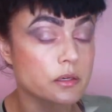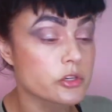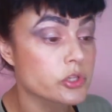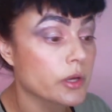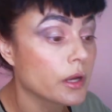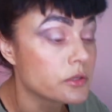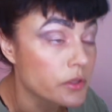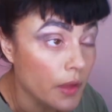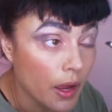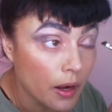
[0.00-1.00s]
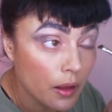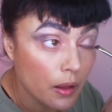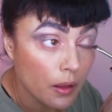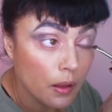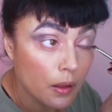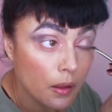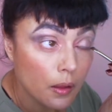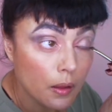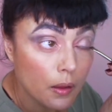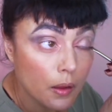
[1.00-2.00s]
I'll show you how to do that.
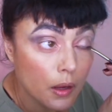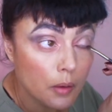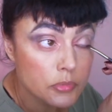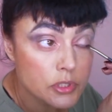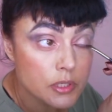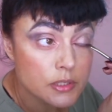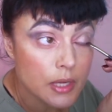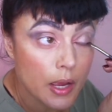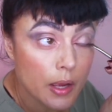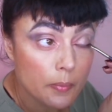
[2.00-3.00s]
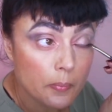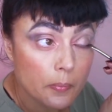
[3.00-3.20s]
I'm just going to tap.